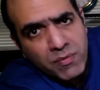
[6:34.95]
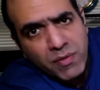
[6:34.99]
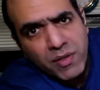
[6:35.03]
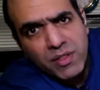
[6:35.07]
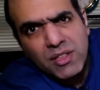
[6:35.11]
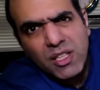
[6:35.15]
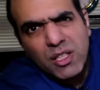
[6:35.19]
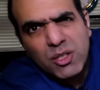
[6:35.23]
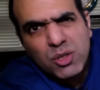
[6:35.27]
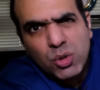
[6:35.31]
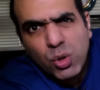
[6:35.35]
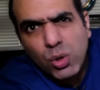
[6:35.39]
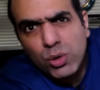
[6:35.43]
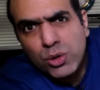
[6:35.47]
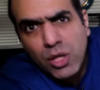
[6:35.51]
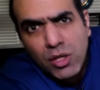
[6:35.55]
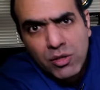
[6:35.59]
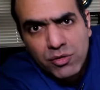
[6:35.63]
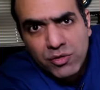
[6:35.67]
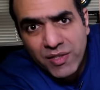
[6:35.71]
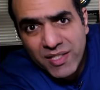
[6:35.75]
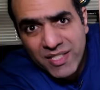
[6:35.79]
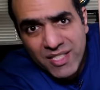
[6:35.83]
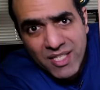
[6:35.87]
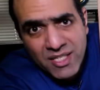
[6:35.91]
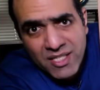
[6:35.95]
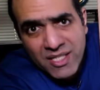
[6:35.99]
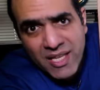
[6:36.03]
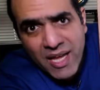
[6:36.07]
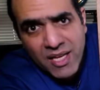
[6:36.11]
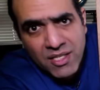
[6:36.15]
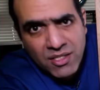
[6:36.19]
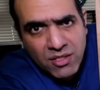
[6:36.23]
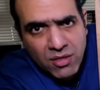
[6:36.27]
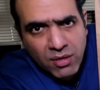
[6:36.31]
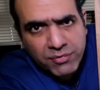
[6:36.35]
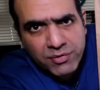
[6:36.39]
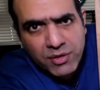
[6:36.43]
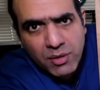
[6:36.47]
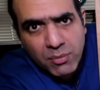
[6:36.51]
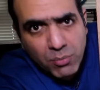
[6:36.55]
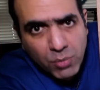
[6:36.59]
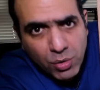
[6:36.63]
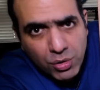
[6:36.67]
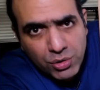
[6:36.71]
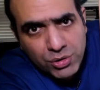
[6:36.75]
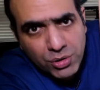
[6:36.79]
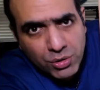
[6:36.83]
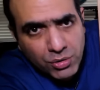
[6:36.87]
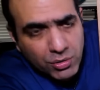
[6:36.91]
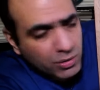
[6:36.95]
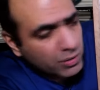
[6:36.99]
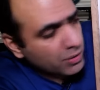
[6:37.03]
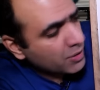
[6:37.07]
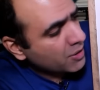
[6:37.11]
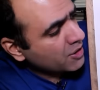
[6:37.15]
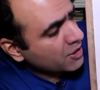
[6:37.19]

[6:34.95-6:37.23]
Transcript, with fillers: with the total resistance of the motor